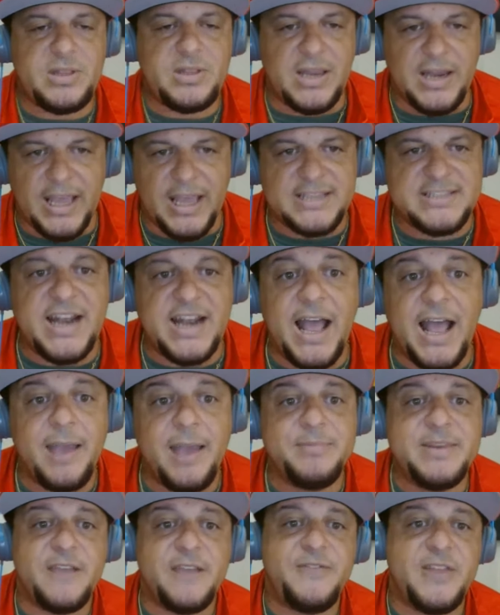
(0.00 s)
like I said, I
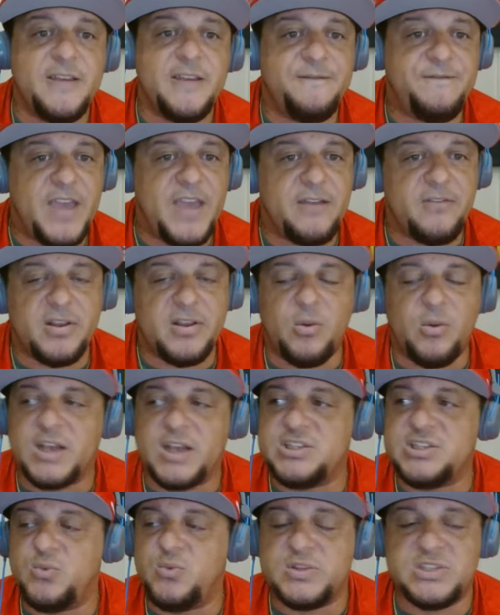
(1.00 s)
am definitely in favor of the
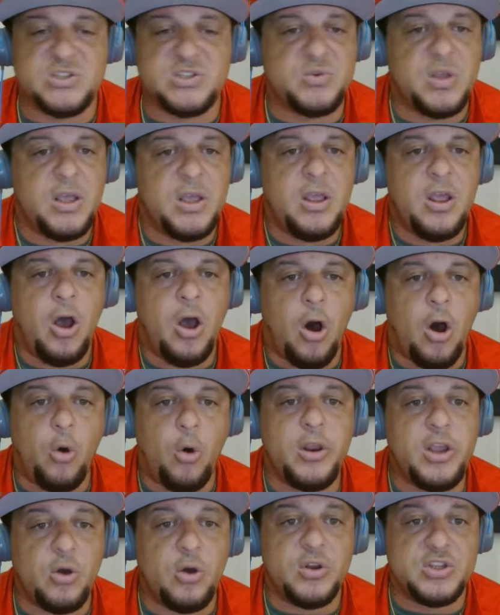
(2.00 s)
Washington Wizards
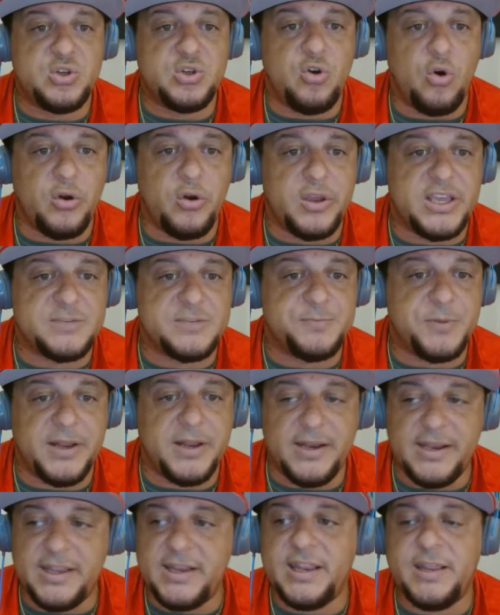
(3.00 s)
holding on to Corey Kispert
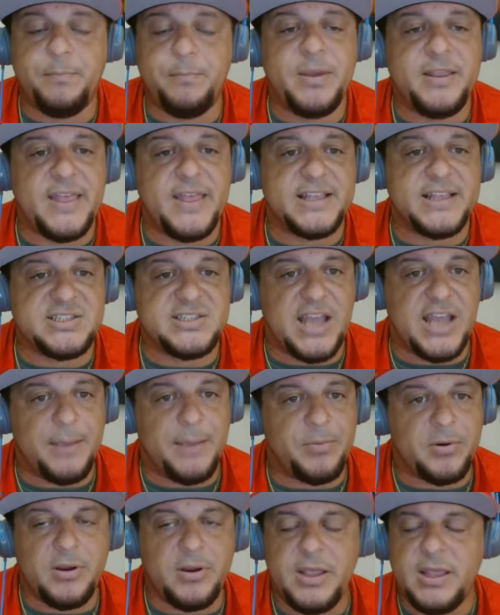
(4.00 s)
and letting him be that
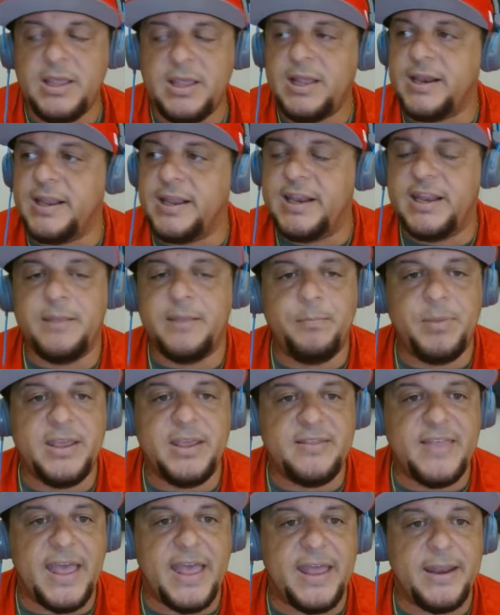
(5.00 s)
sniper, letting him
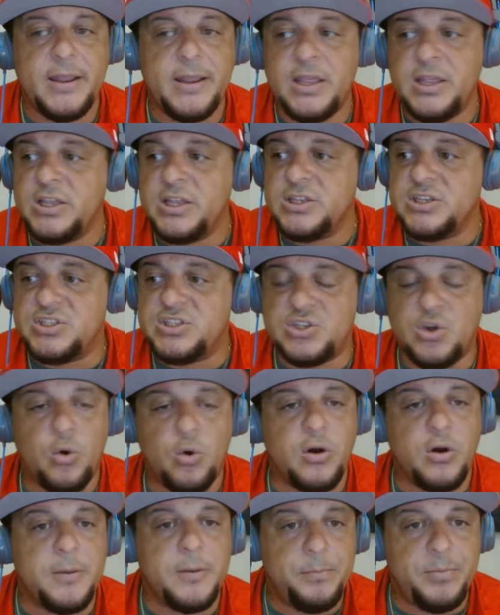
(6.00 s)
be that
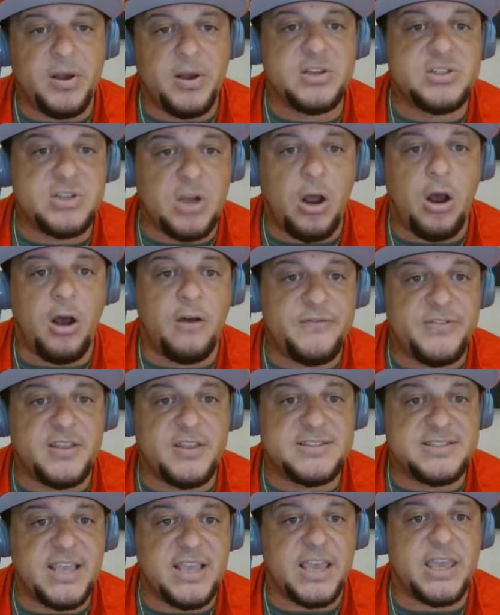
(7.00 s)
scoring punch off
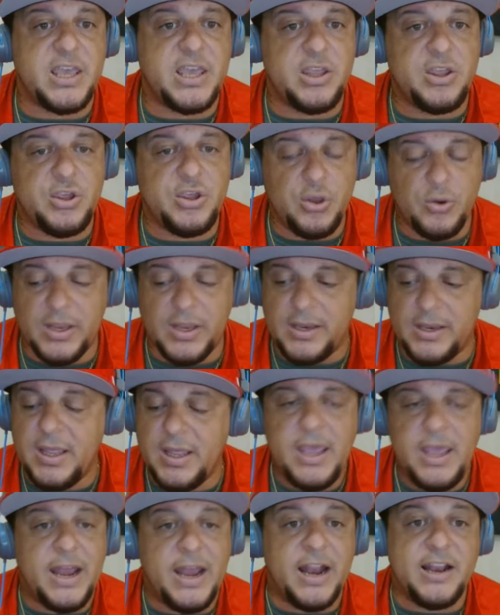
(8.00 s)
the second unit.
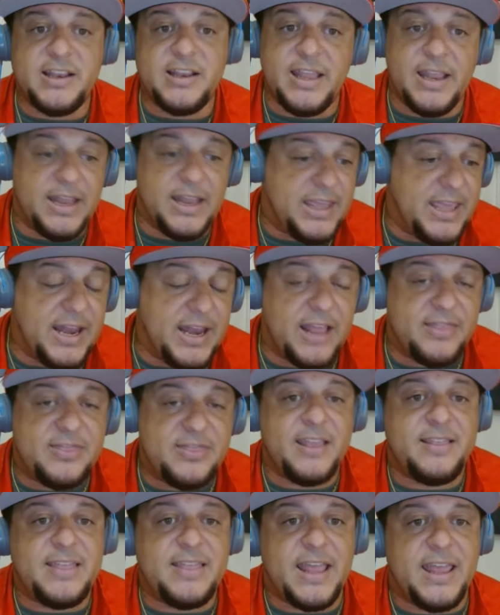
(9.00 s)
And again, I
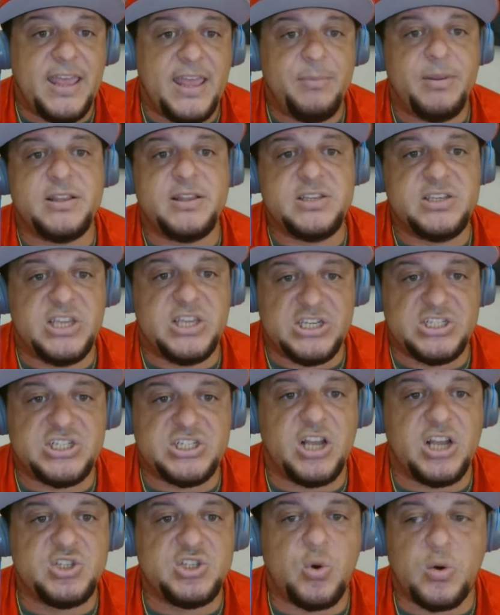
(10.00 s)
think that him and
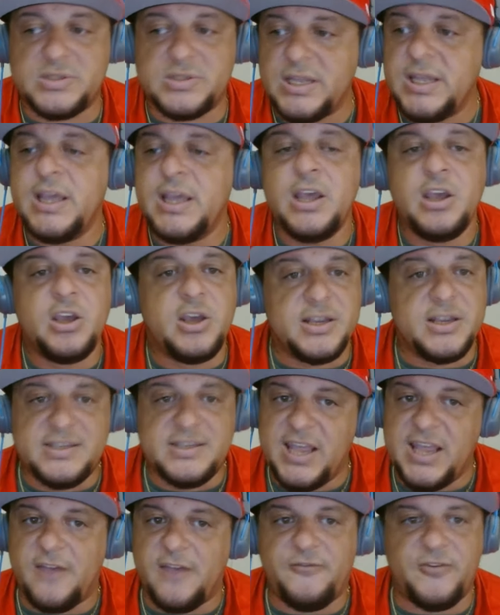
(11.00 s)
Kyshawn George could
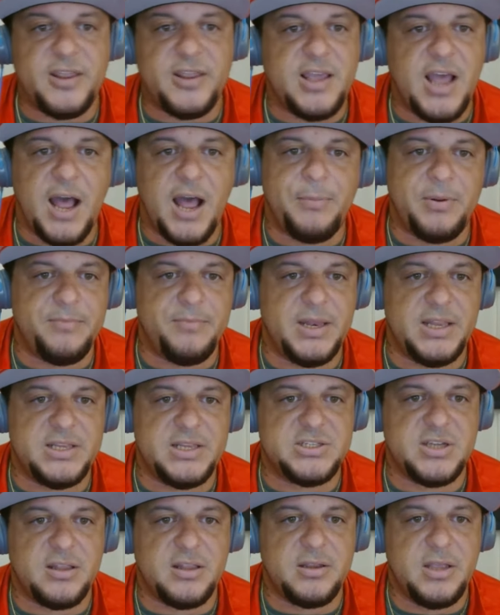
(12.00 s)
definitely complement
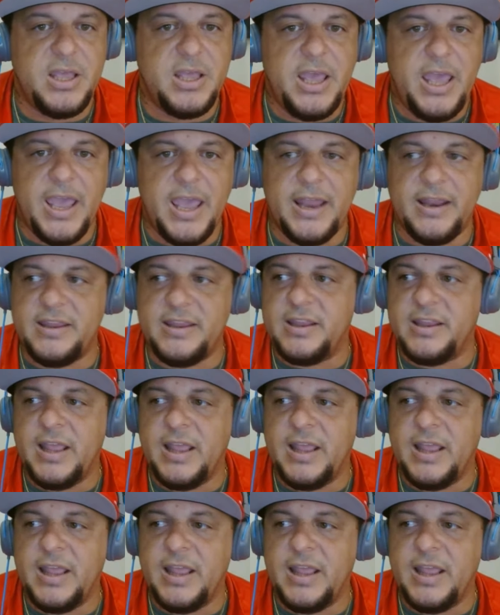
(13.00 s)
each other. And